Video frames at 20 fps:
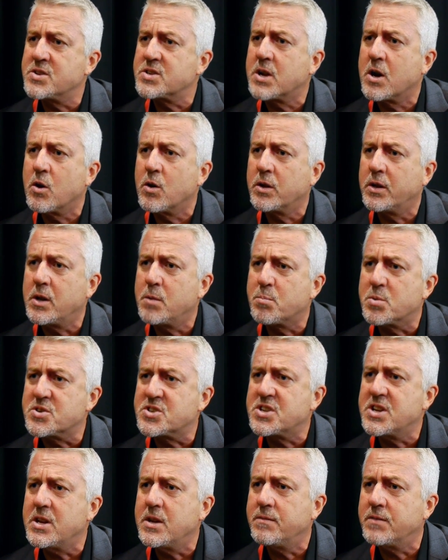is currently
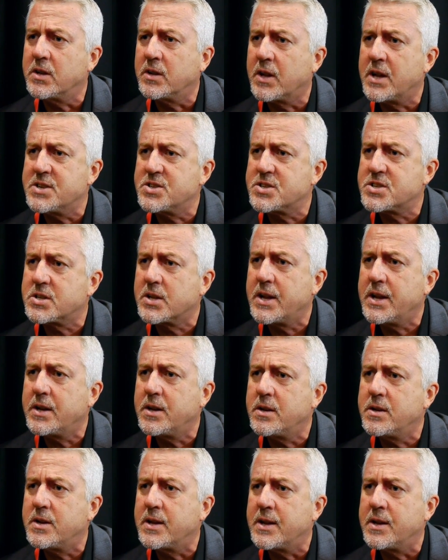perceived and
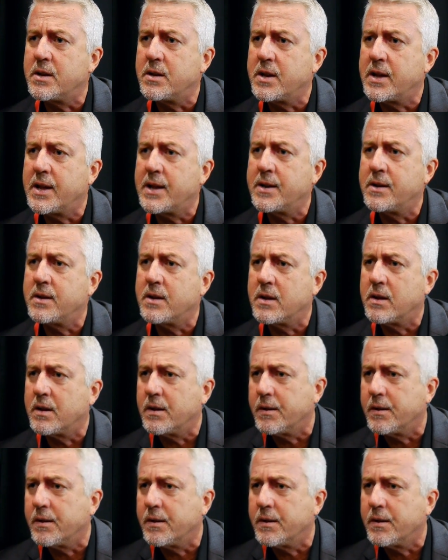legislated and